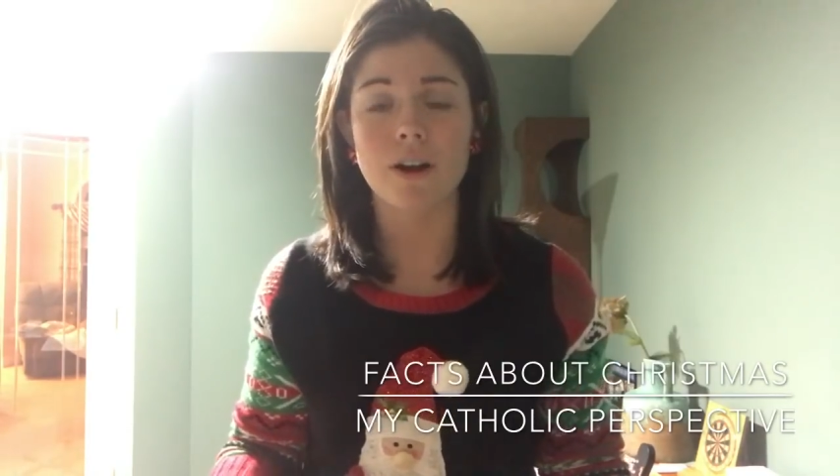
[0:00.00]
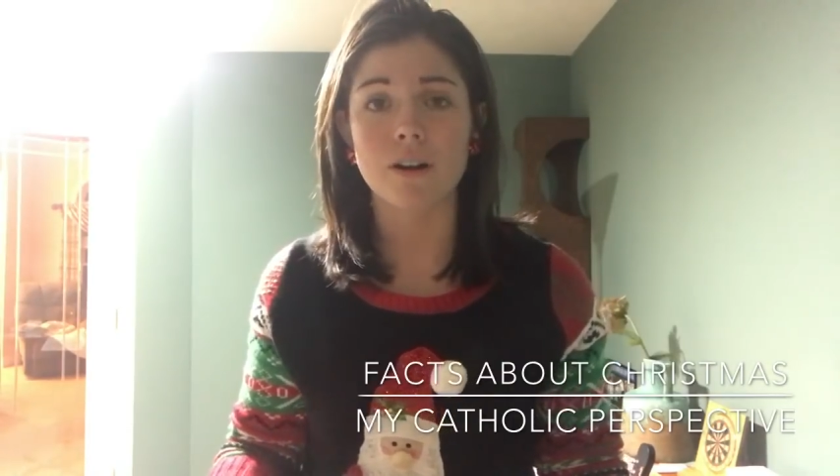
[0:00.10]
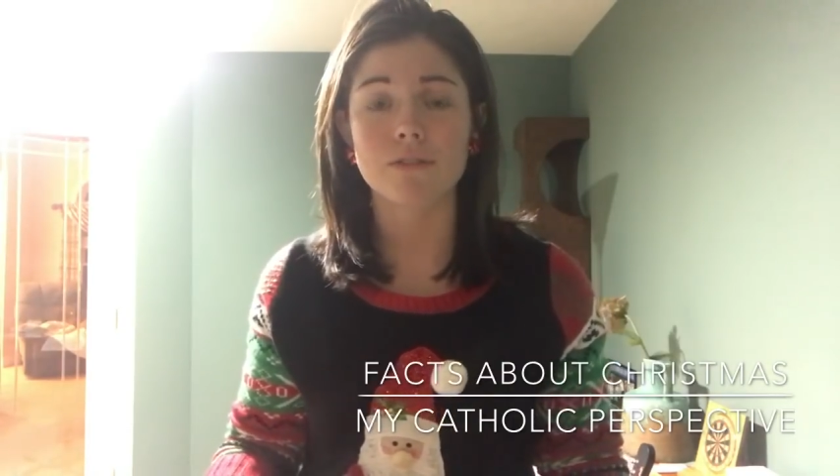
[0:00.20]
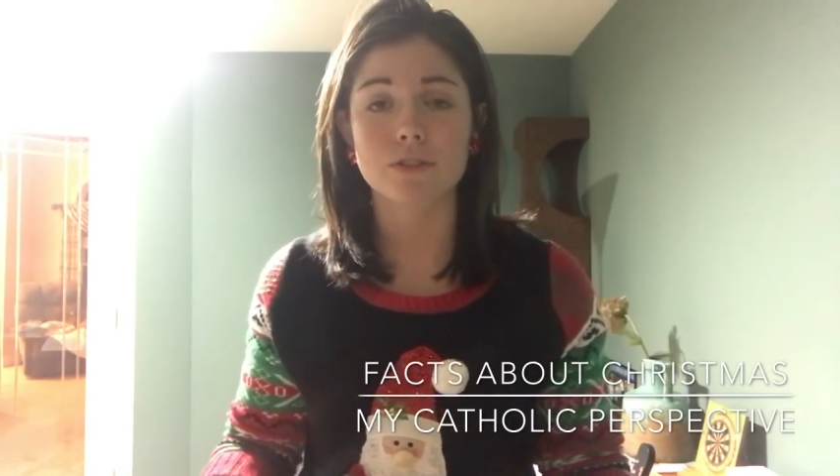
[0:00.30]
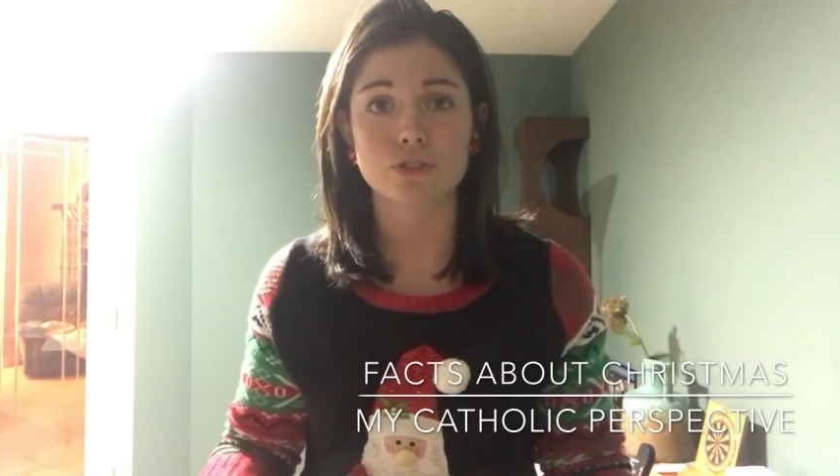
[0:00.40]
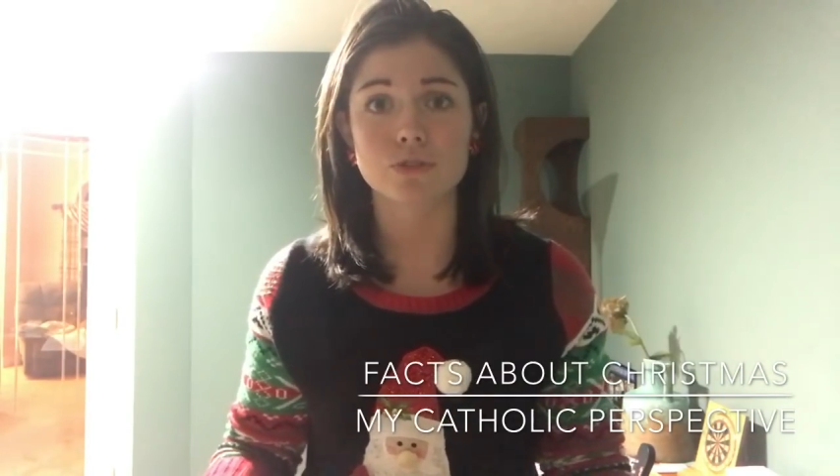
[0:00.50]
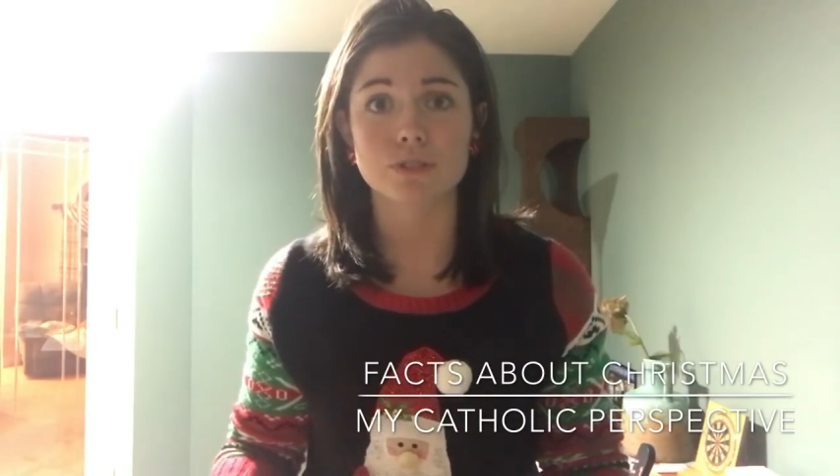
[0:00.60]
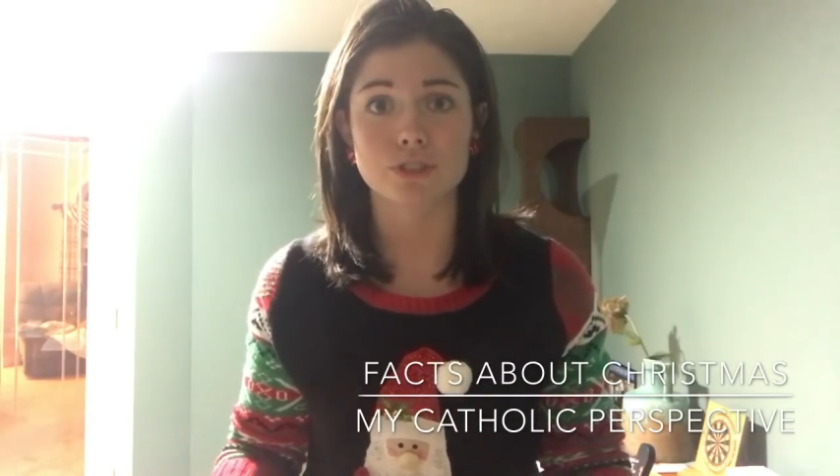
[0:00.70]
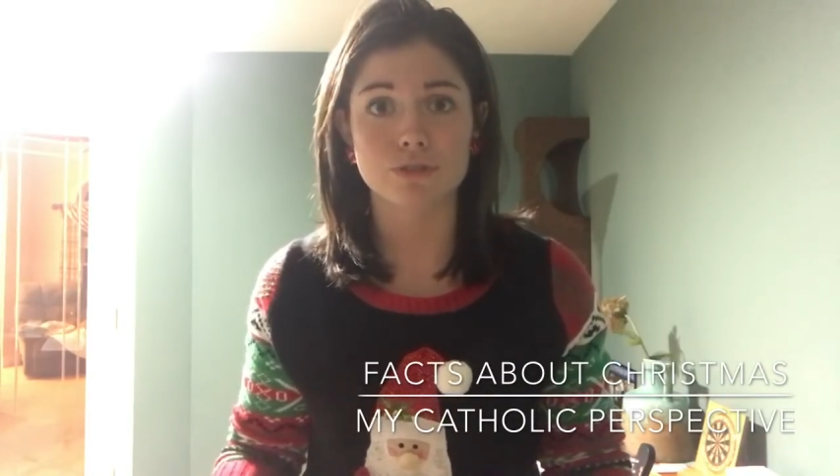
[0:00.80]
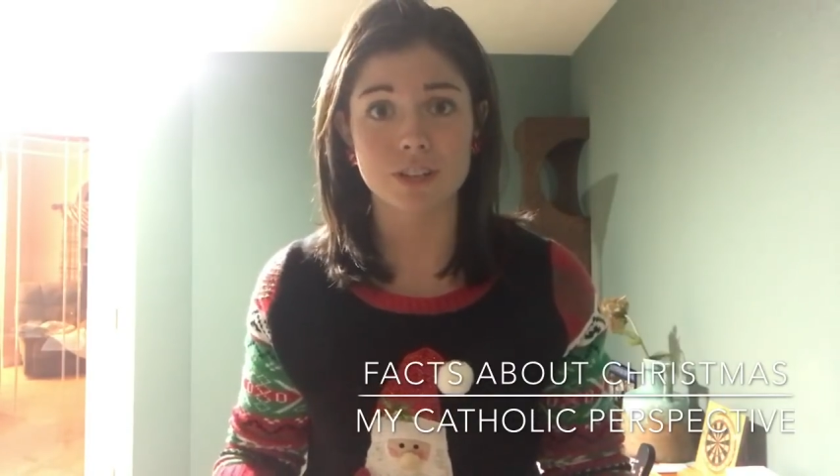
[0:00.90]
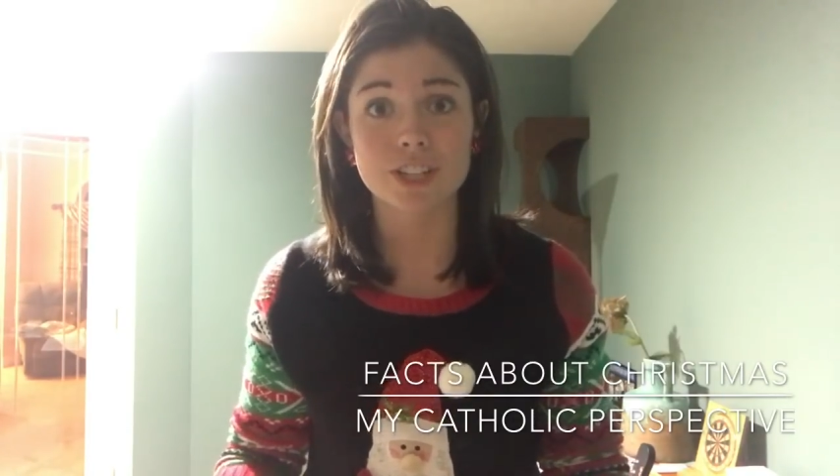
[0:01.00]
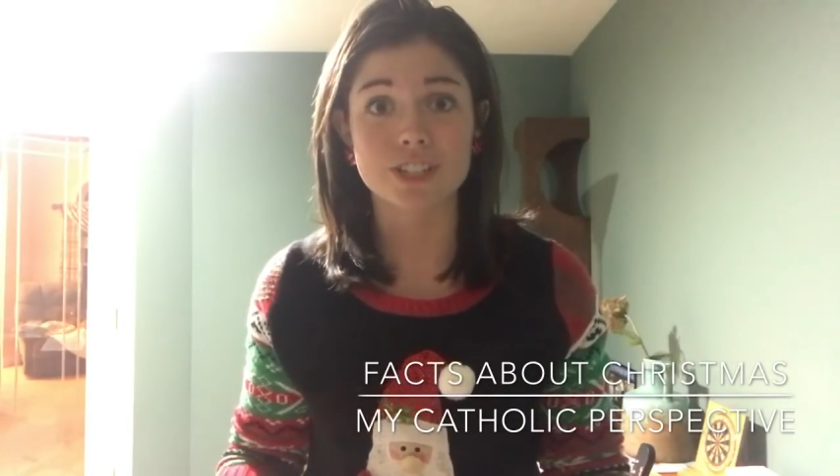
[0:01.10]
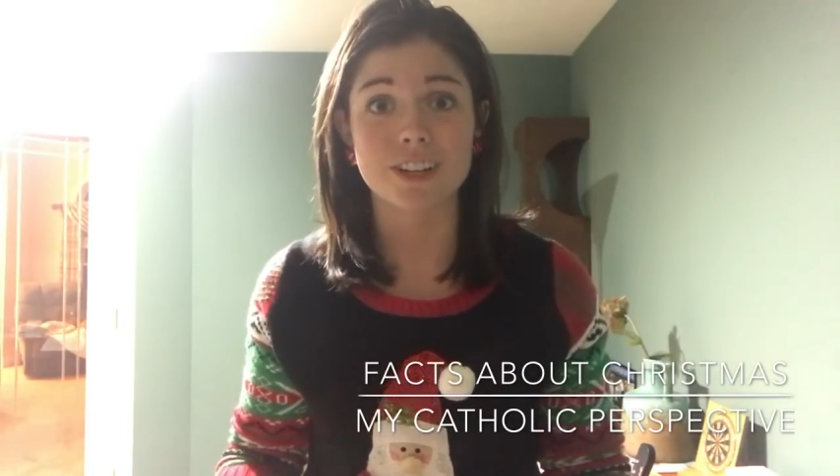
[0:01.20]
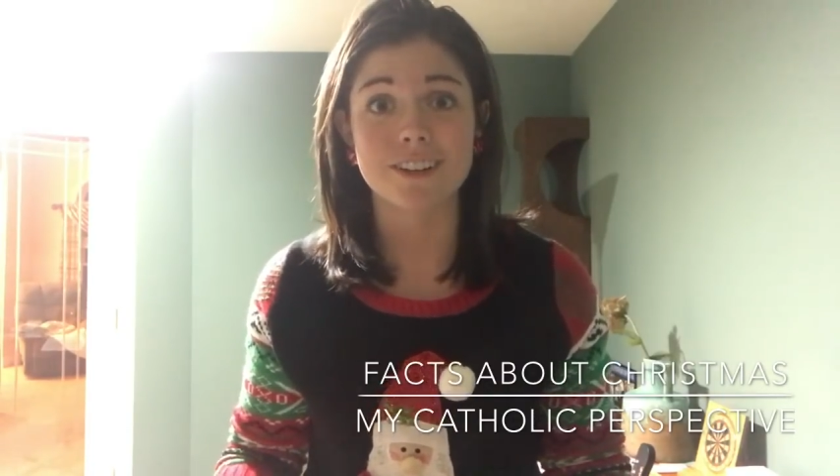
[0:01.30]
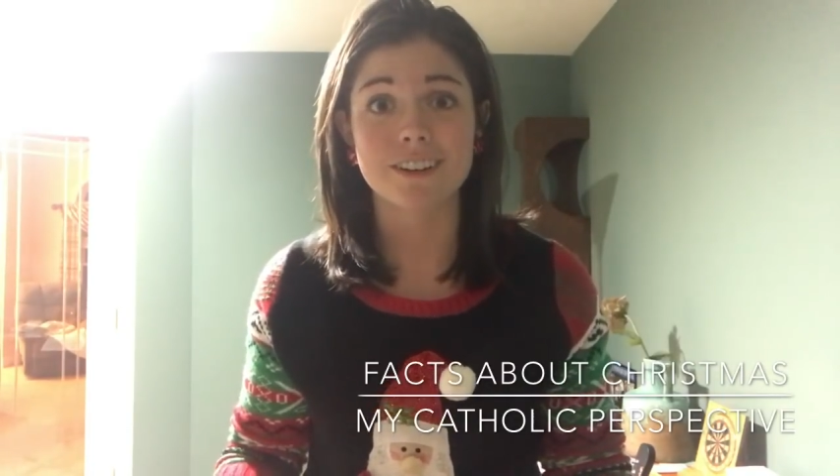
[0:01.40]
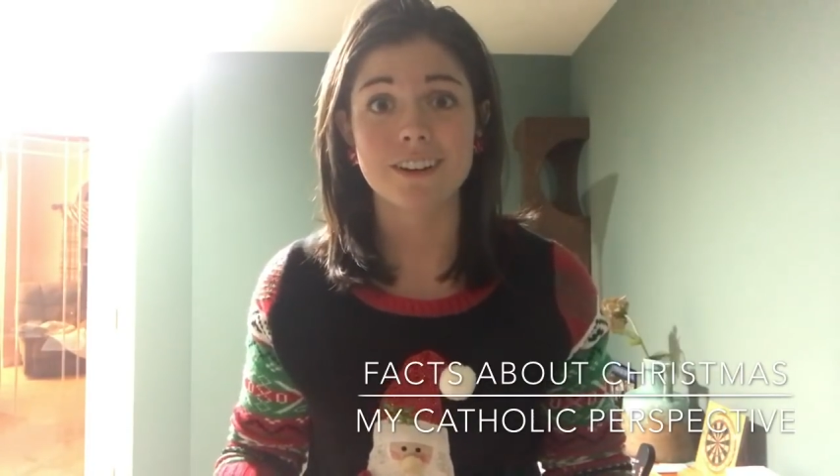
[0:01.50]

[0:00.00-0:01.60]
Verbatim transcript: of the Jewish tradition.